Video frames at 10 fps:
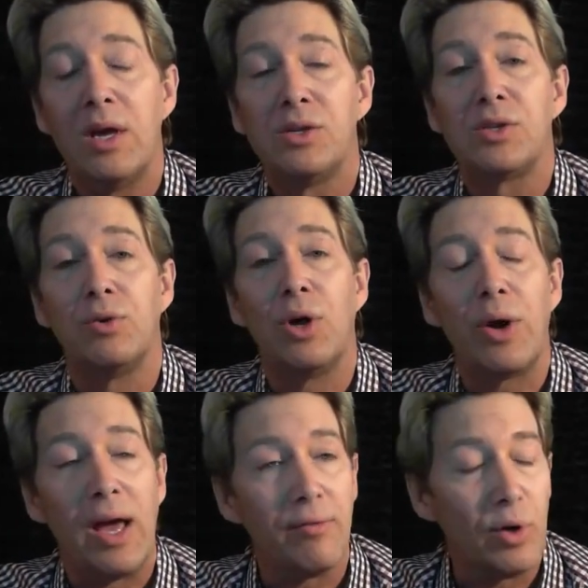So
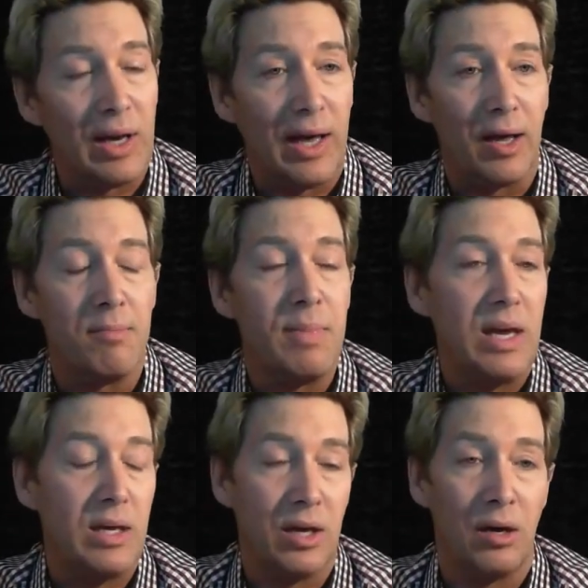don't ever let a
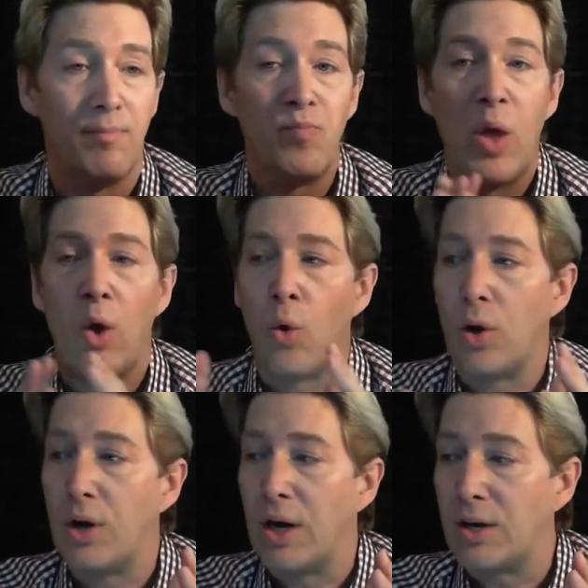medium
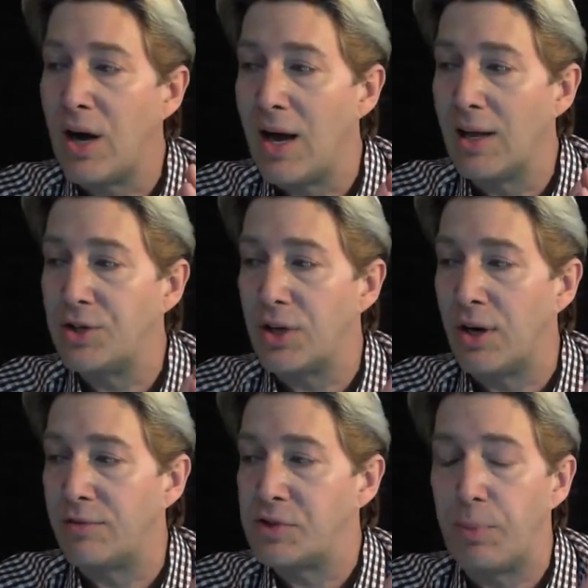or a college
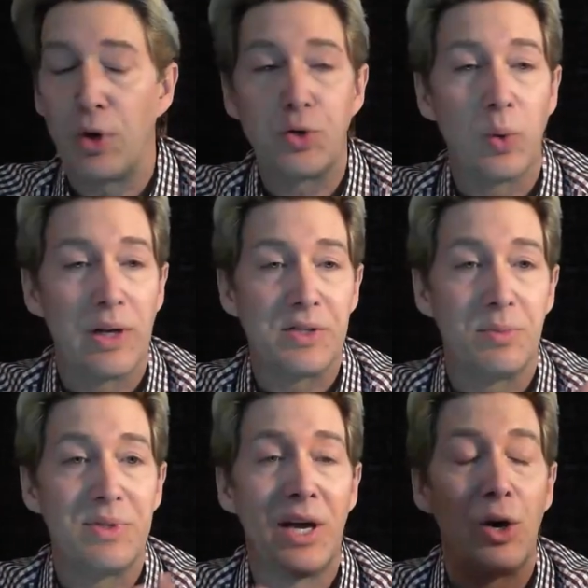of
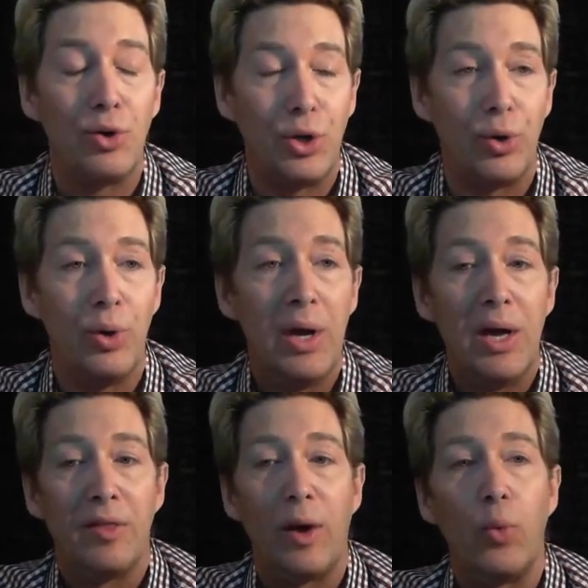spiritualism tell you
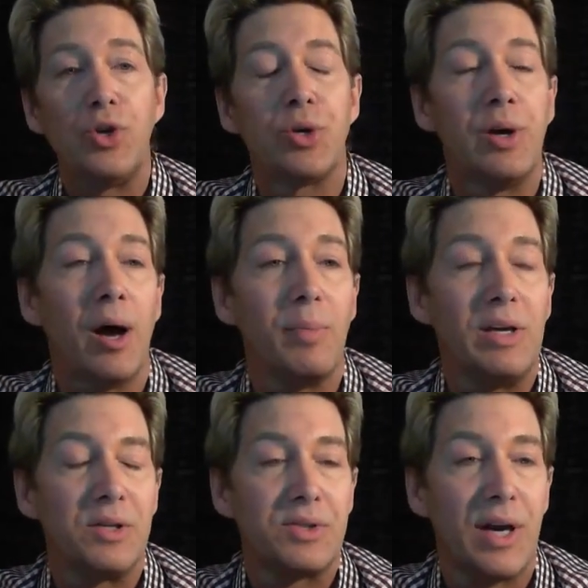that we should not be
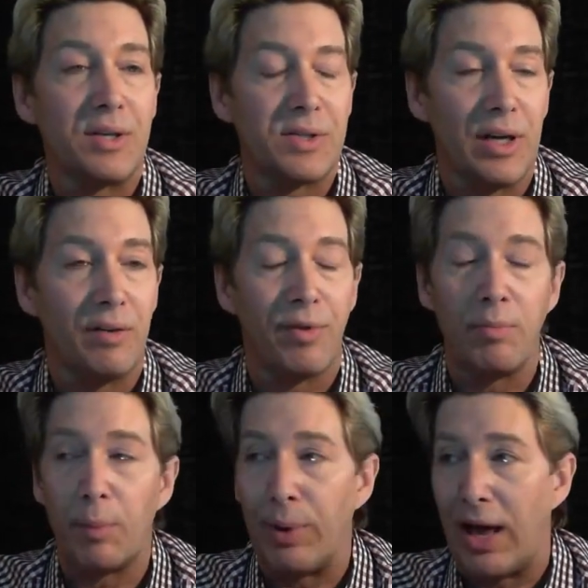discussing
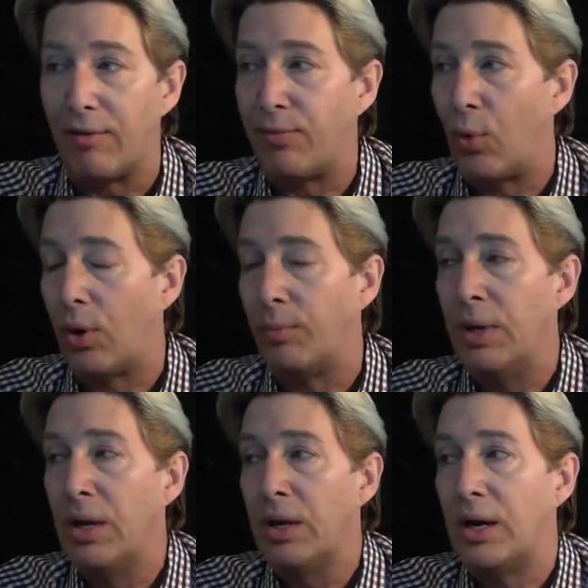from the platform
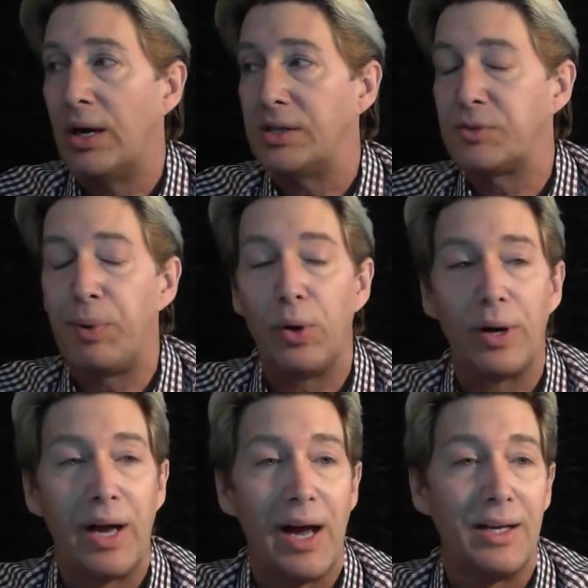
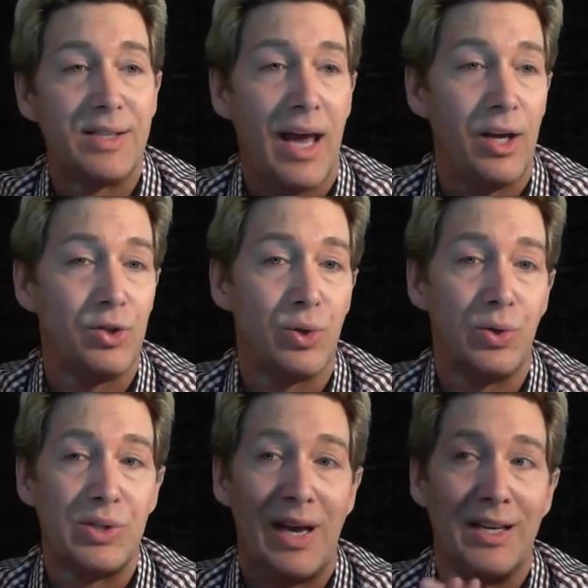spirit guides,
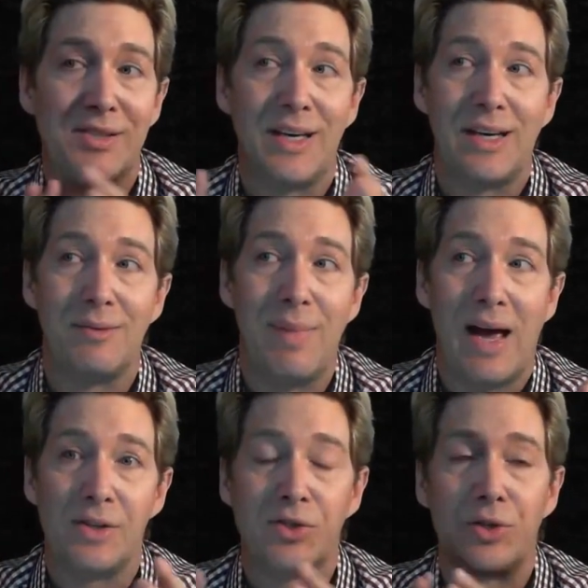angels, and ascended
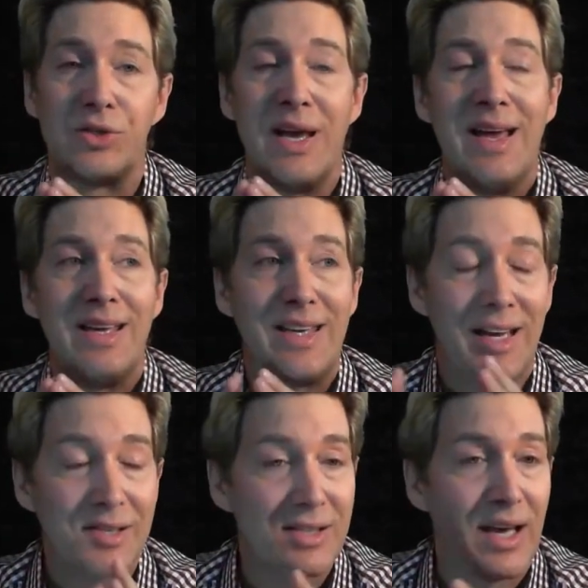masters.
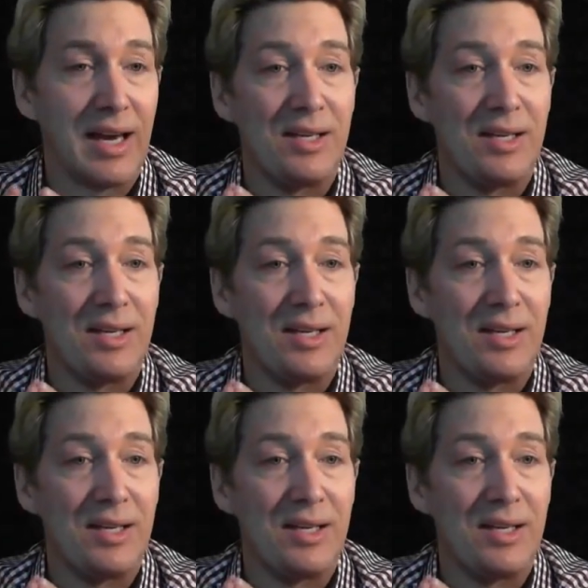Yes, they